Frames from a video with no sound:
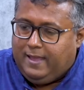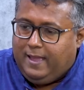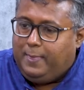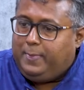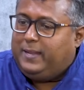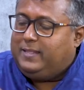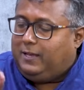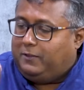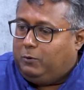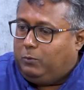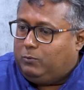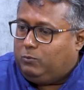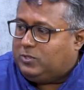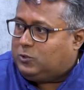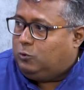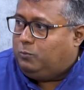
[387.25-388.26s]
and then the other one
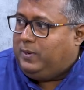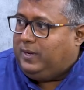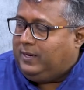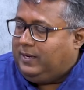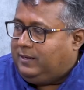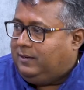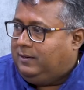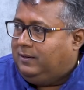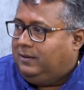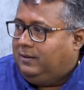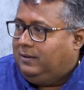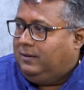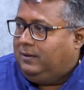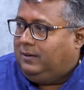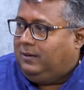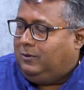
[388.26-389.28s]
was to make it,
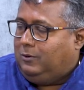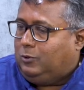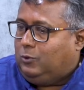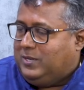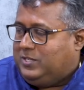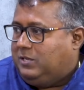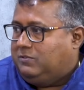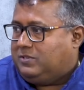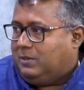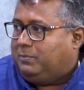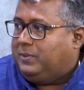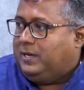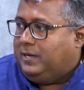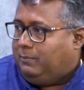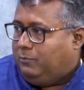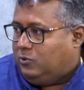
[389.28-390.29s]
to achieve
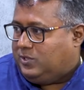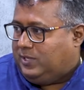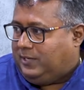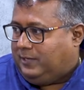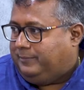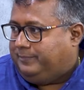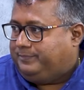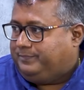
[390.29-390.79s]
something in music.